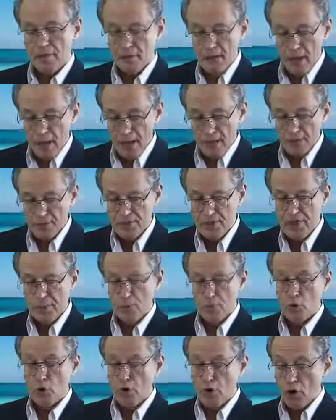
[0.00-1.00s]
the
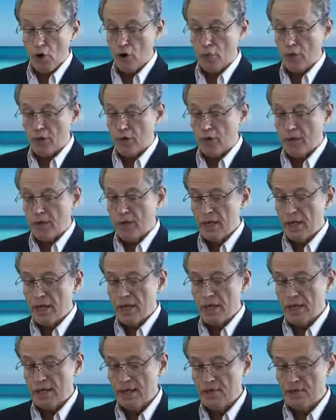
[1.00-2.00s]
concept, moreover,
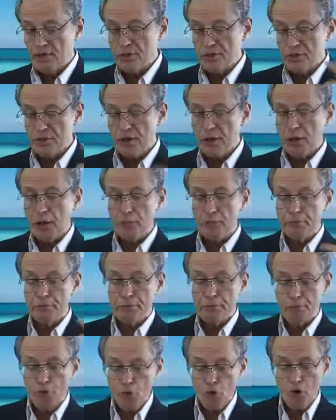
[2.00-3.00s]
in its developed
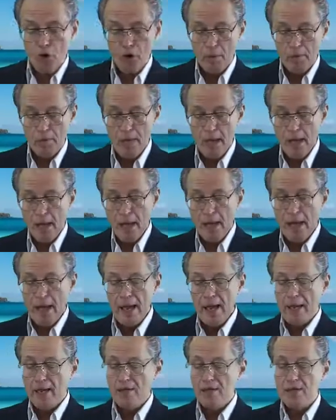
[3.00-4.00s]
form
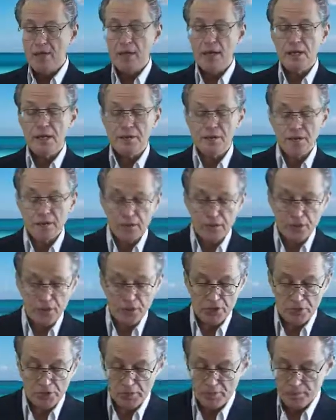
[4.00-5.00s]
as a
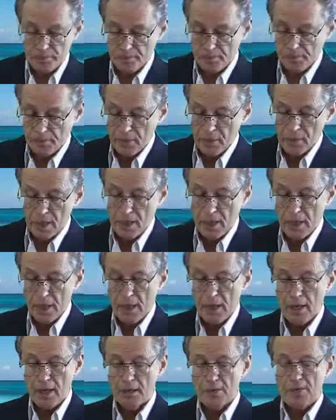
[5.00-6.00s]
syllogism.
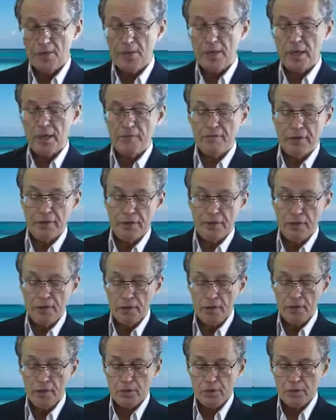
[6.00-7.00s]
C.F. Hegel
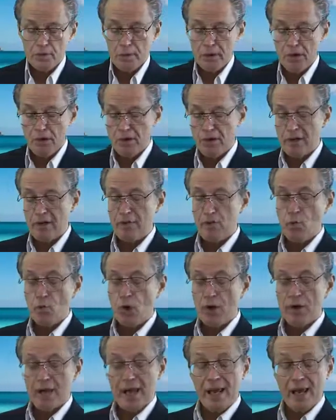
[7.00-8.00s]
notes, paragraph
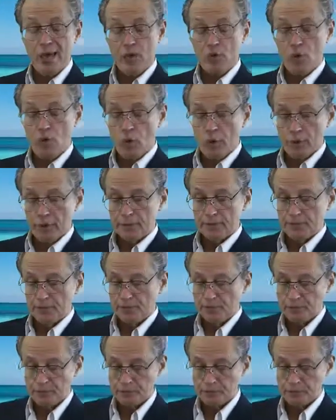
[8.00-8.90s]
181.